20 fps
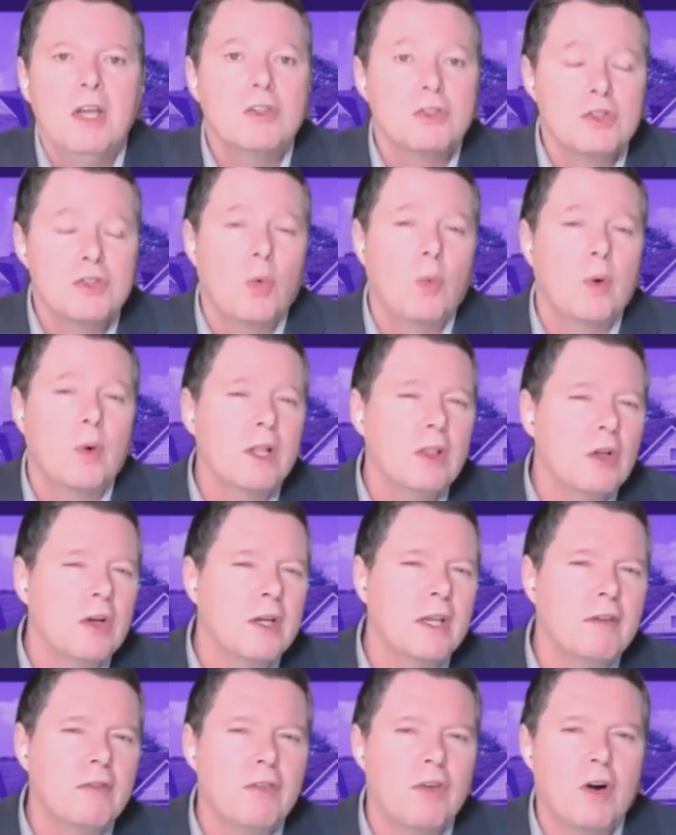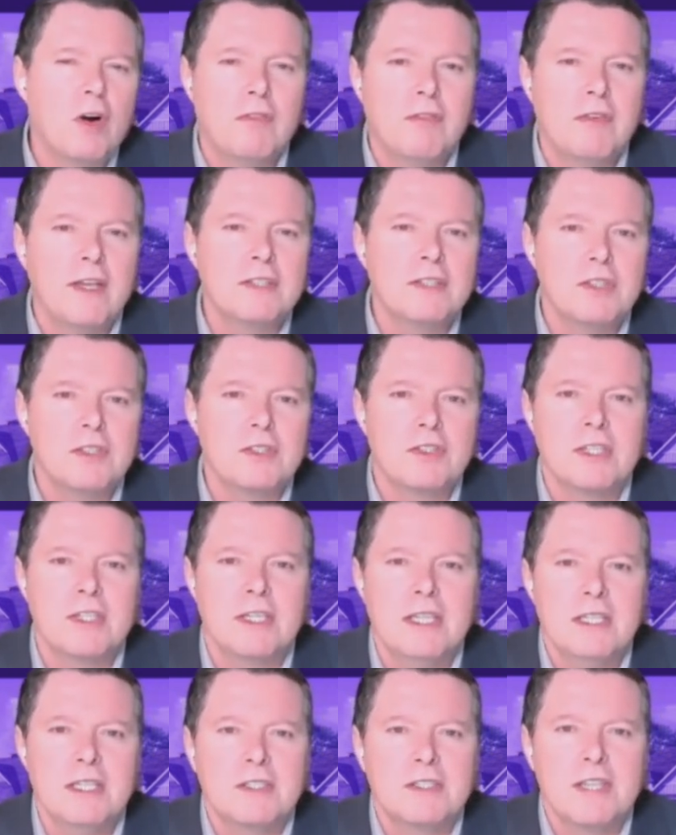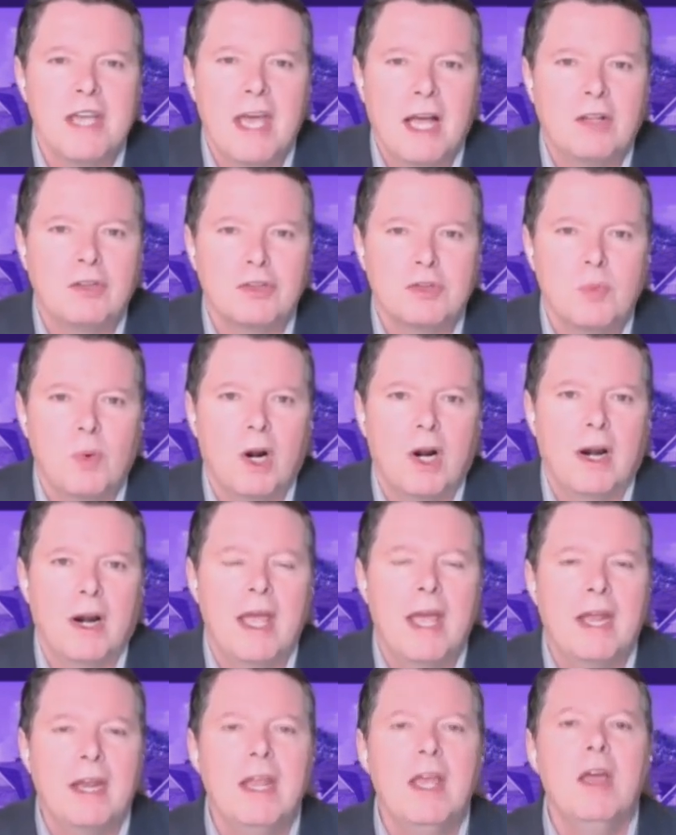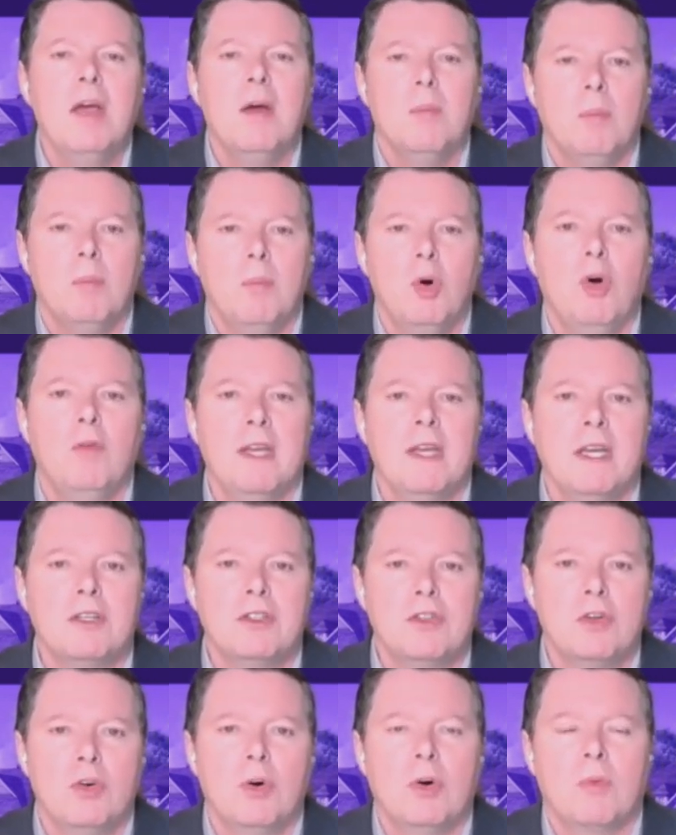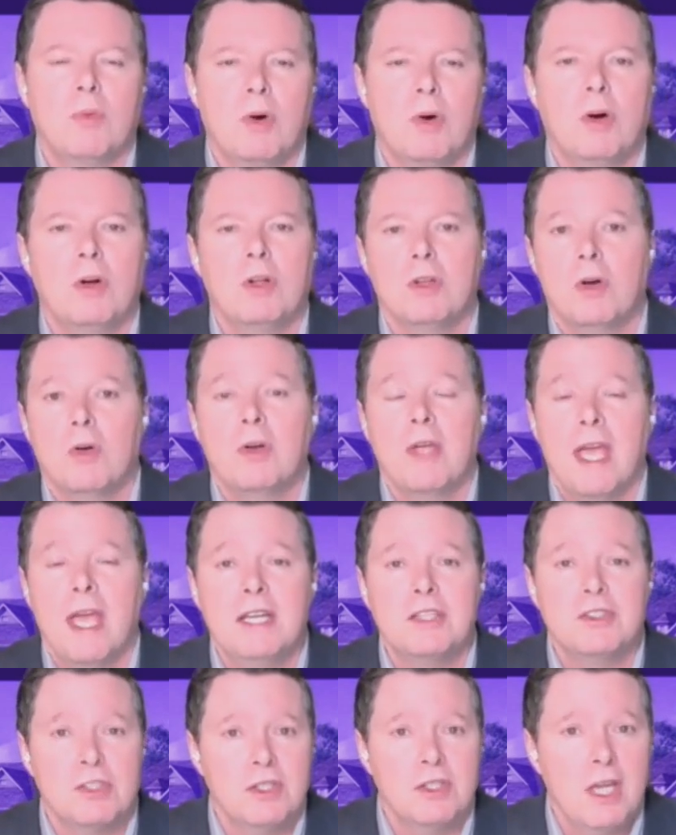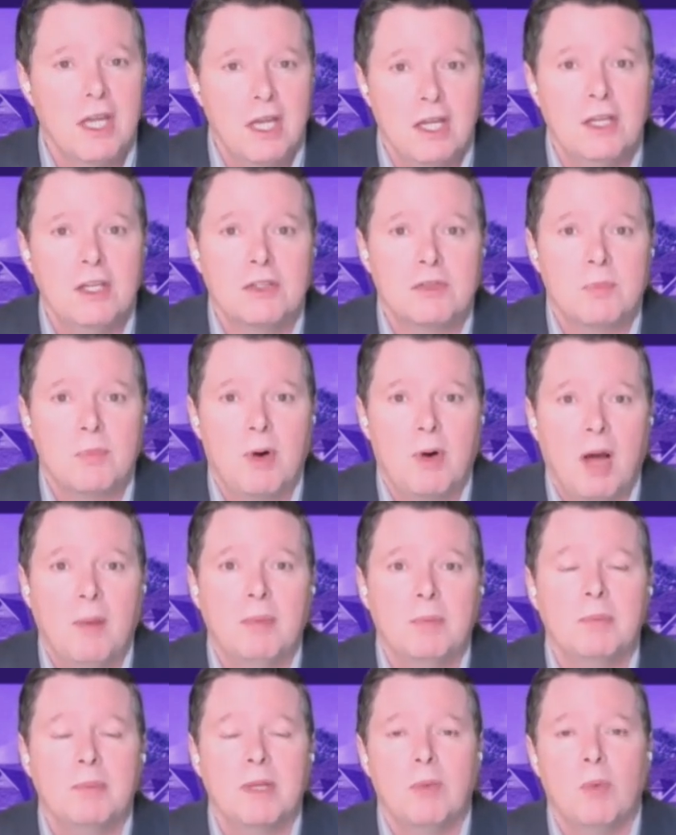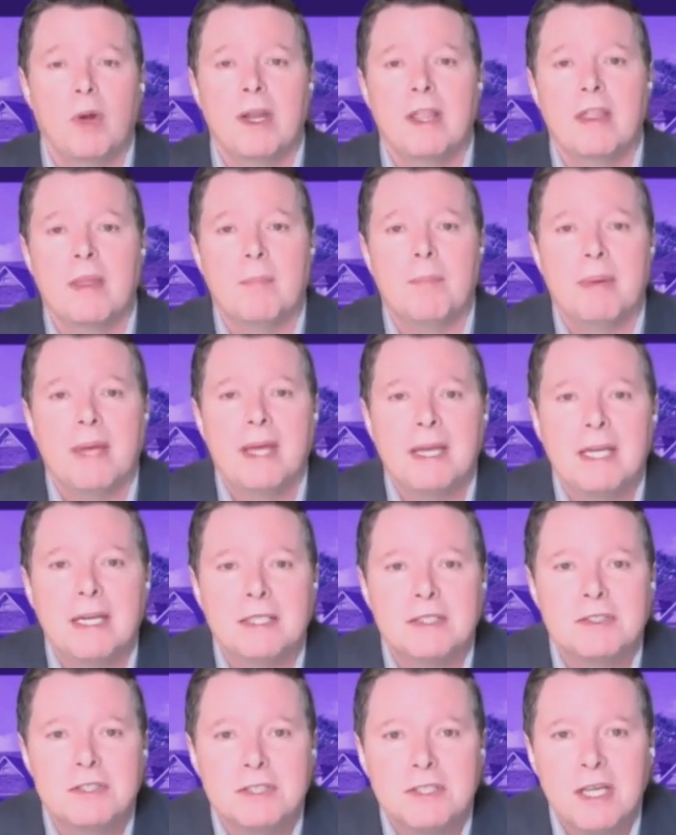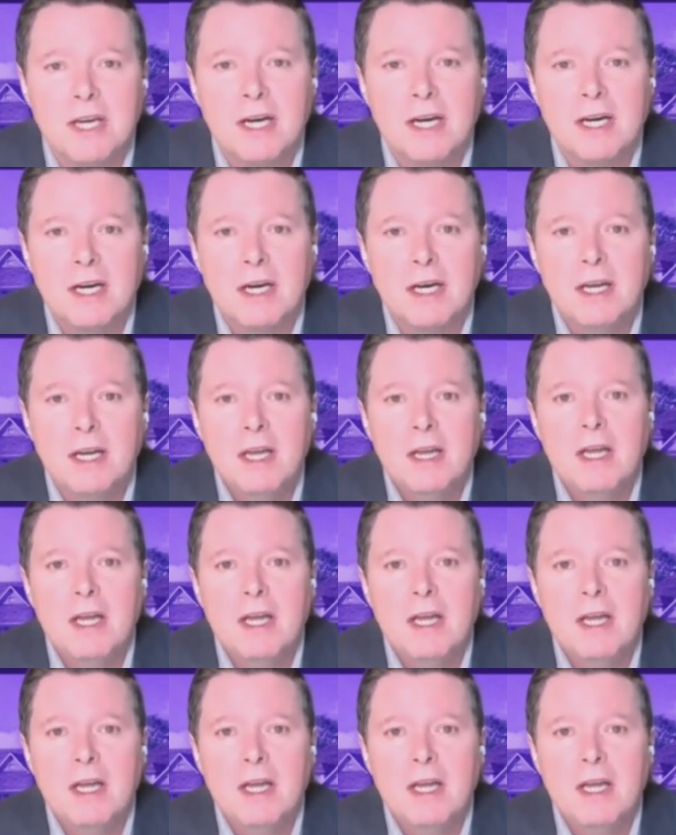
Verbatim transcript: So we're looking for efficiencies elsewhere. And moving to a rural location is probably one of the biggest uh,